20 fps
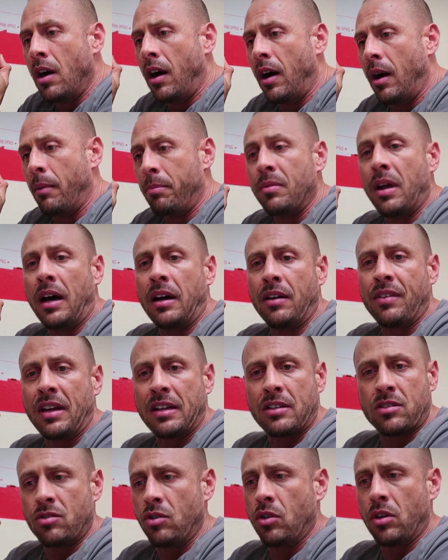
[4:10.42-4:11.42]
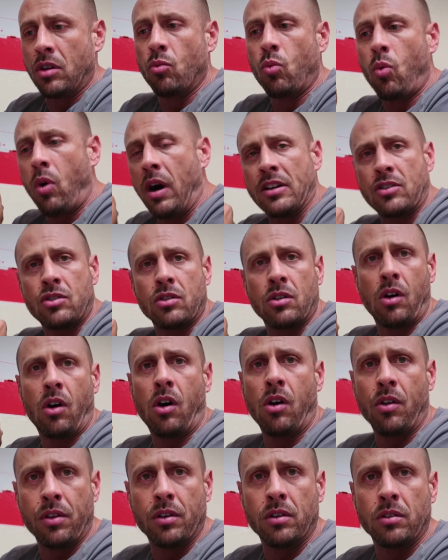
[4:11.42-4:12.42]
Um, not that's you can watch
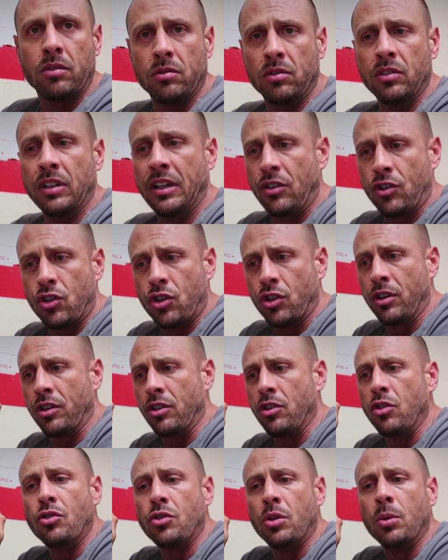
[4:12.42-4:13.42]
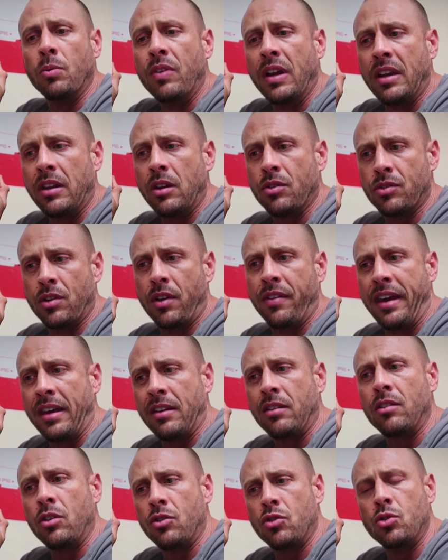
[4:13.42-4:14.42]
all the literature and YouTube videos on
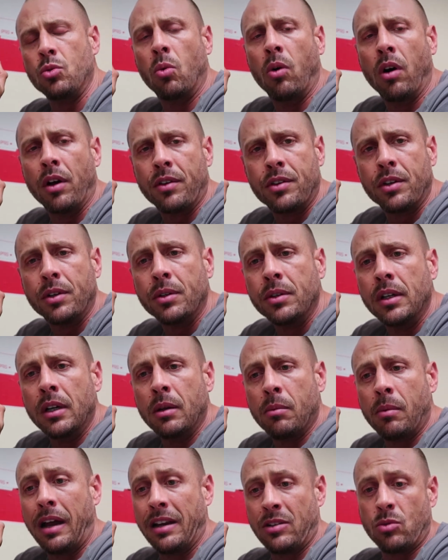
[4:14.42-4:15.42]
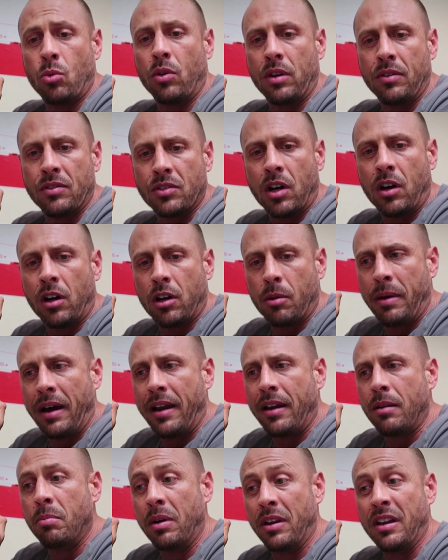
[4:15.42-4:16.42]
that that you want to. I just won't even talk
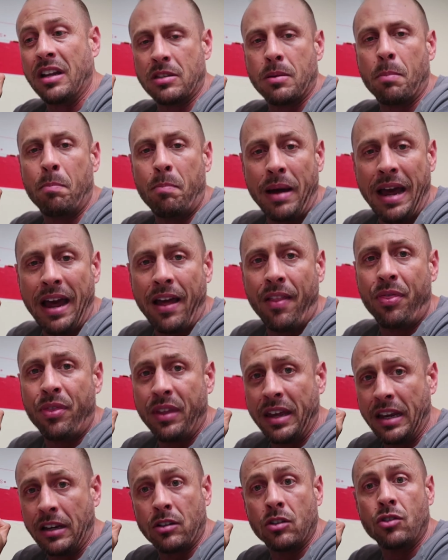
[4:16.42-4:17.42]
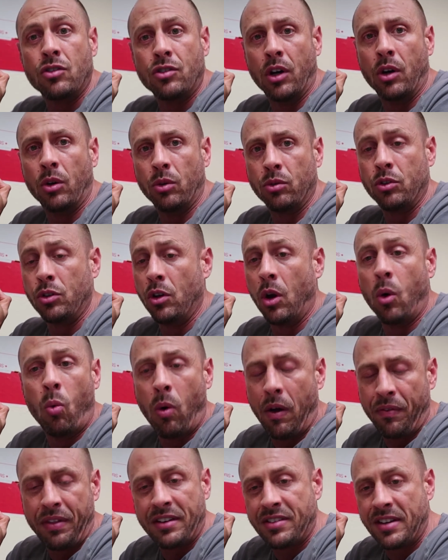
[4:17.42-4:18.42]
about it. But it's a bad thing. Don't you don't
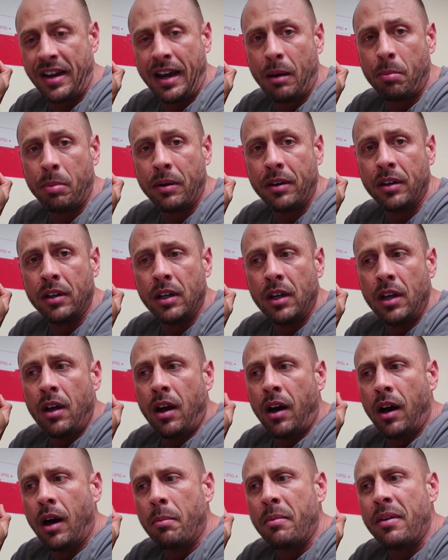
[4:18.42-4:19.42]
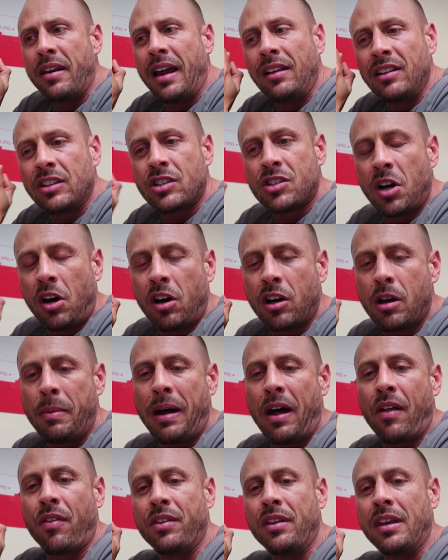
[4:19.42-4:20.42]
want that to happen. Um, now let's talk
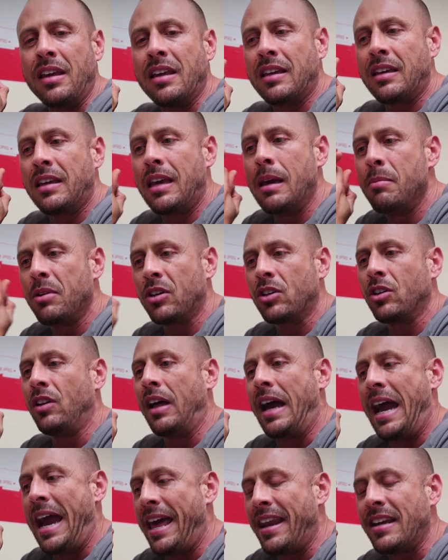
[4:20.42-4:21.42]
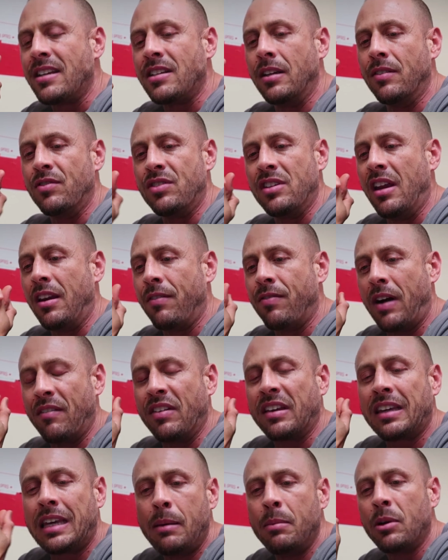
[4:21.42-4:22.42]
about the chemical additives in
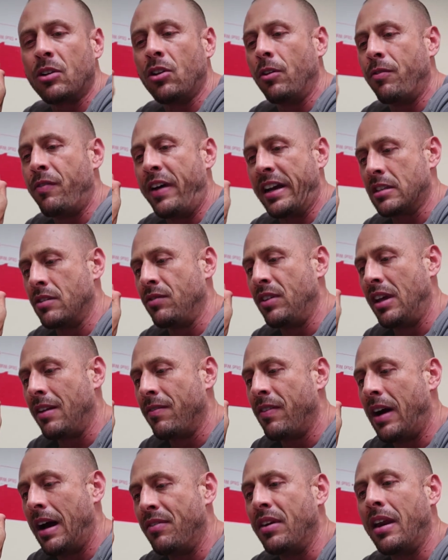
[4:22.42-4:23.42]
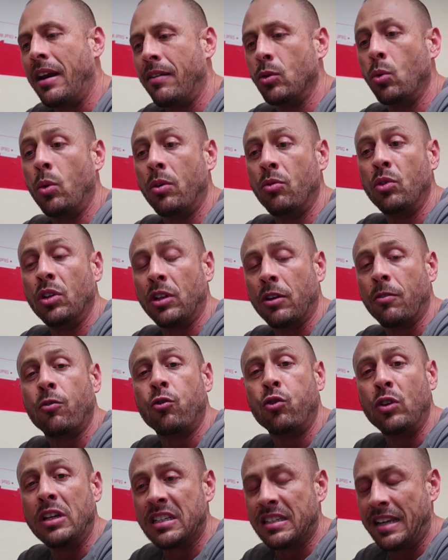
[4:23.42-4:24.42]
85, the chemical effects of 85 that everyone really
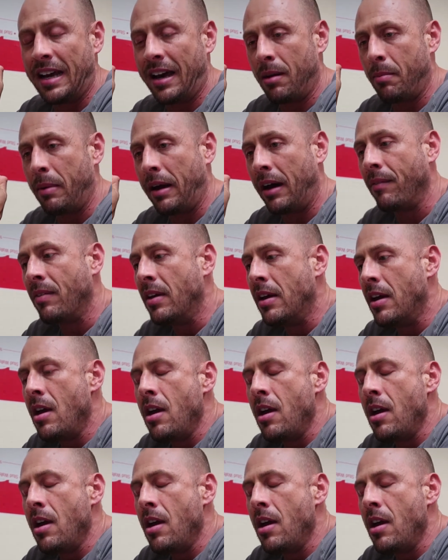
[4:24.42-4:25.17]
freaks out about.